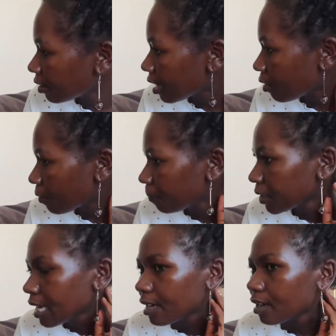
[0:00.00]
now,
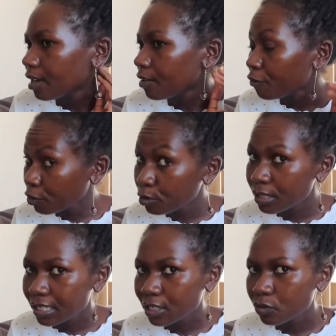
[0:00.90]
for
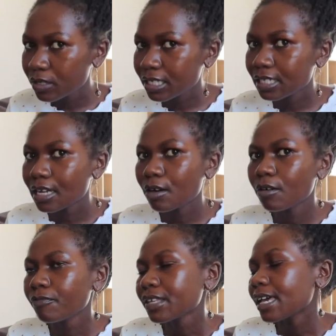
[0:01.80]
those 6 weeks now.